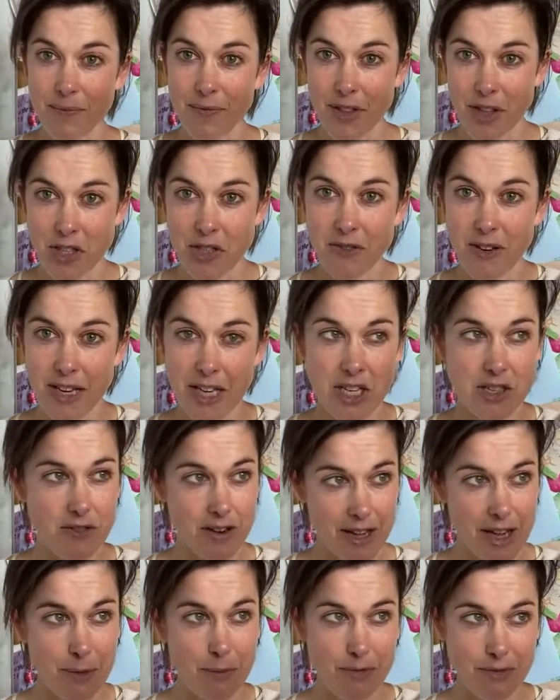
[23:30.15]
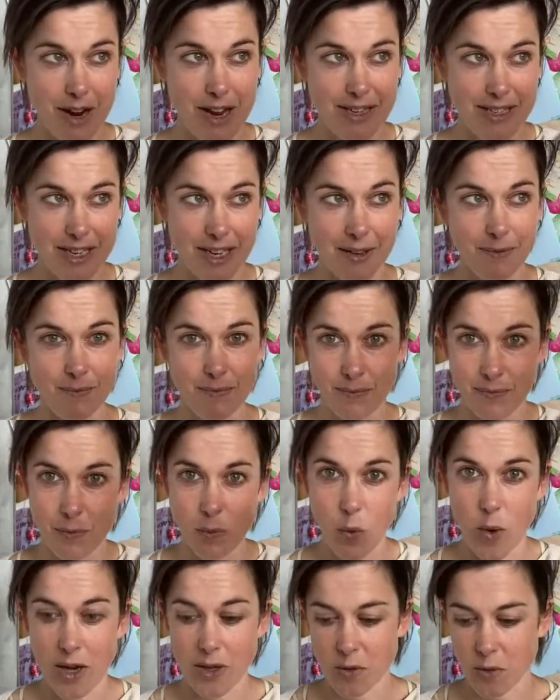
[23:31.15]
the shrinky, bready
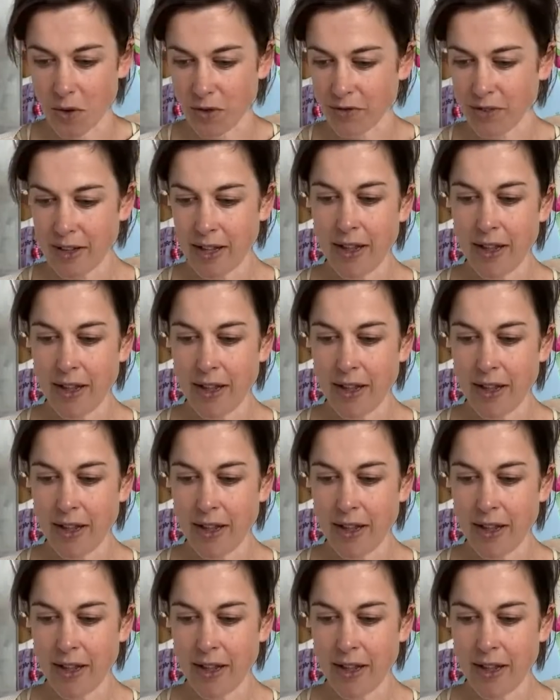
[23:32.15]
white dwarf.